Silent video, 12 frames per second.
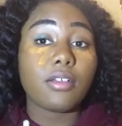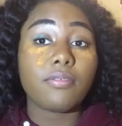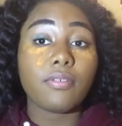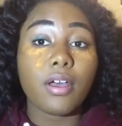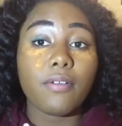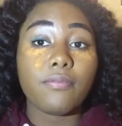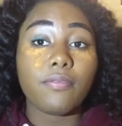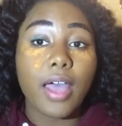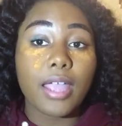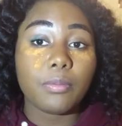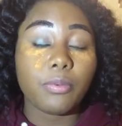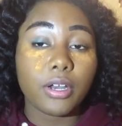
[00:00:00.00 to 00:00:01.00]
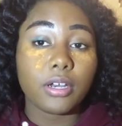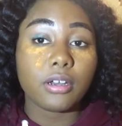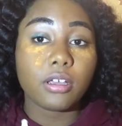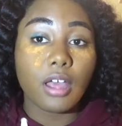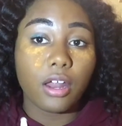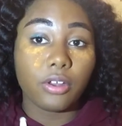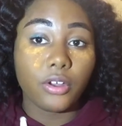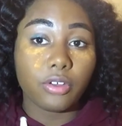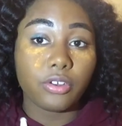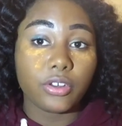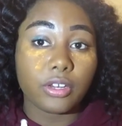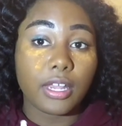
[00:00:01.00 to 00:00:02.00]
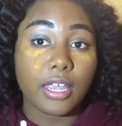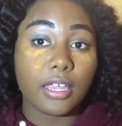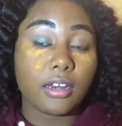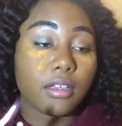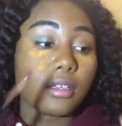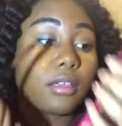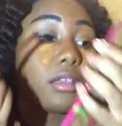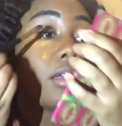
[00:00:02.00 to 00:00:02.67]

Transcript: of a vibrant color on your lid.